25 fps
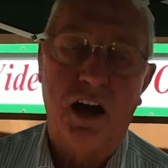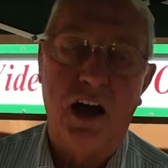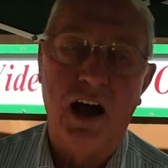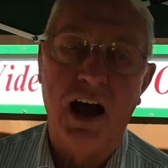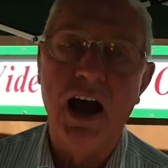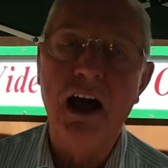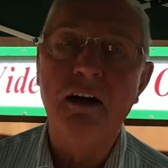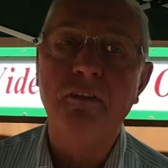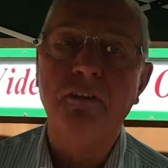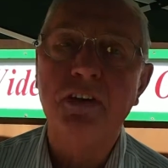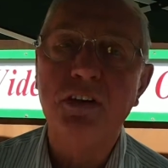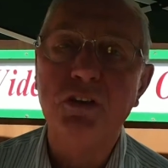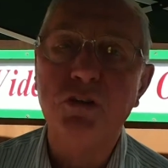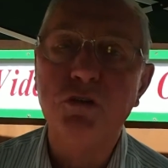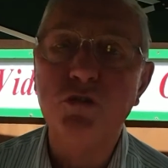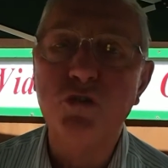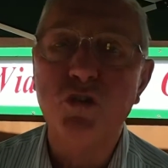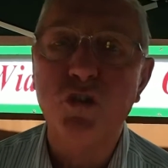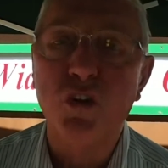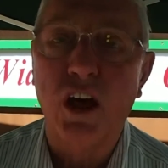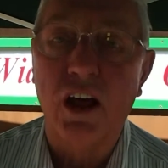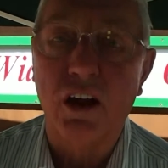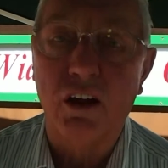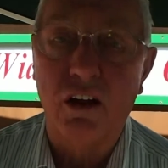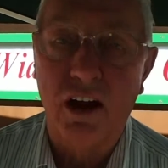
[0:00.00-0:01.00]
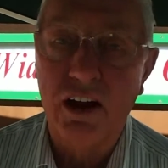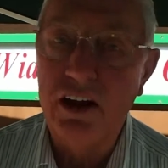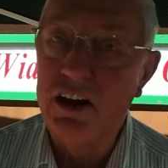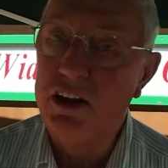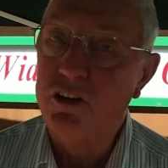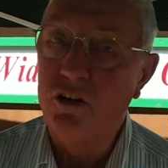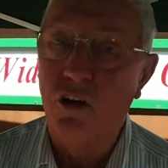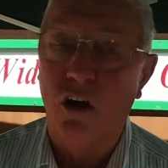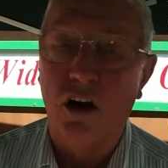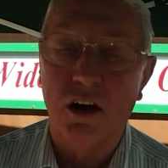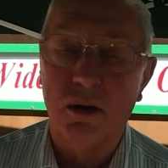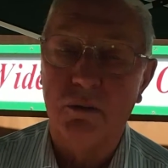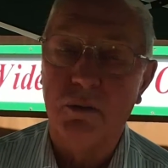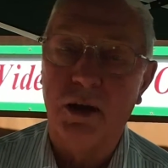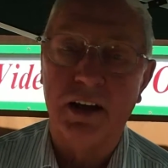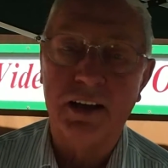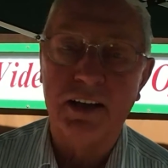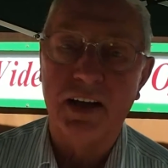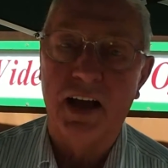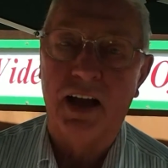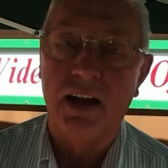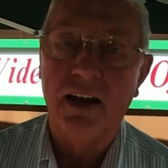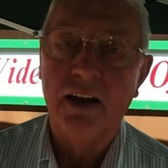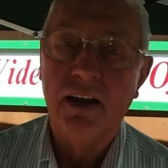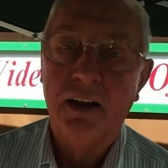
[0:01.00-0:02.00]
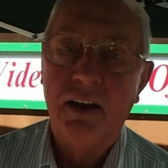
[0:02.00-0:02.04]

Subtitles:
I have a newsletter. I didn't talk about that.